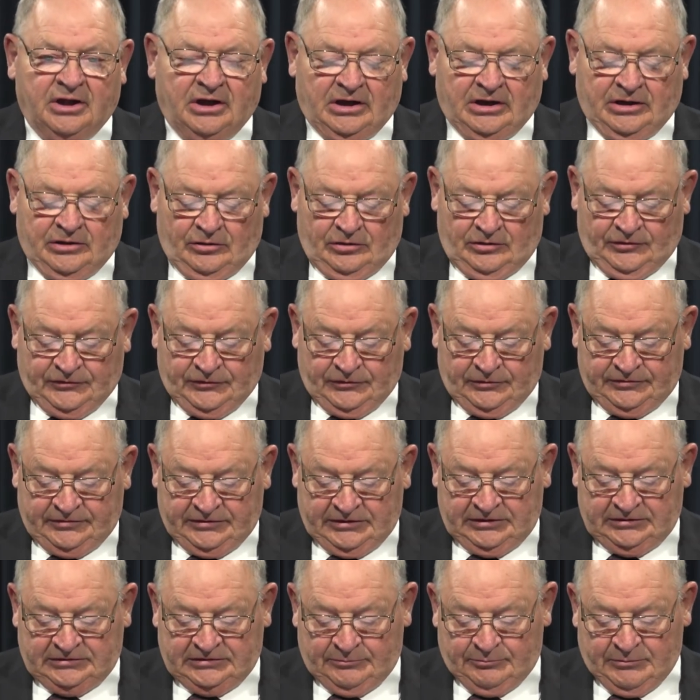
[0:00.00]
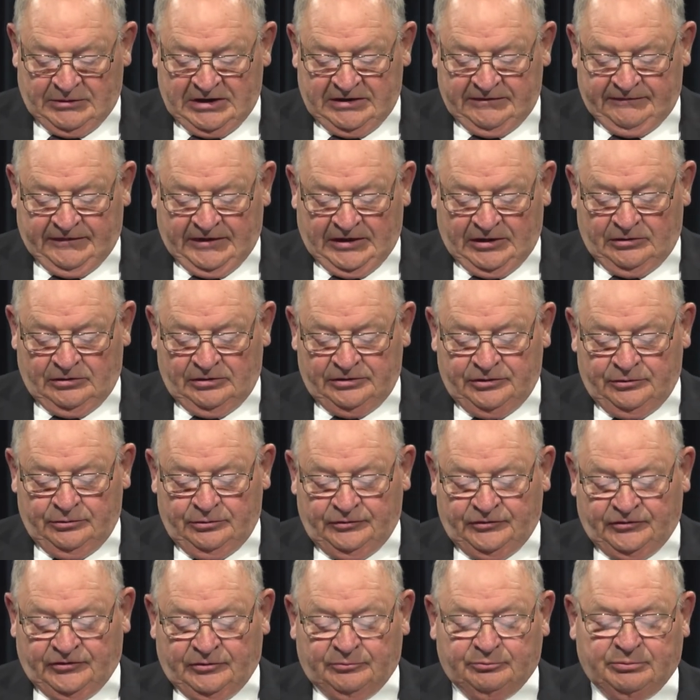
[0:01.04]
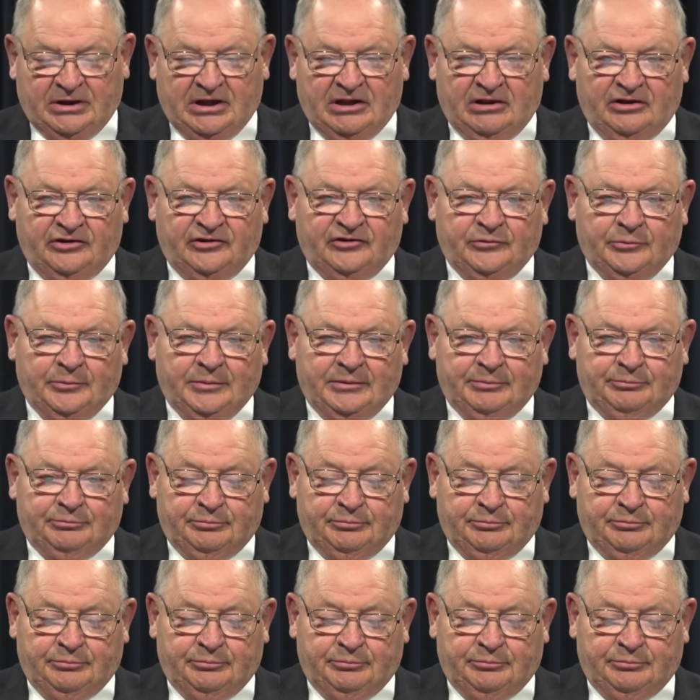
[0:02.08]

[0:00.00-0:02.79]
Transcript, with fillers: I also think that my values and policy,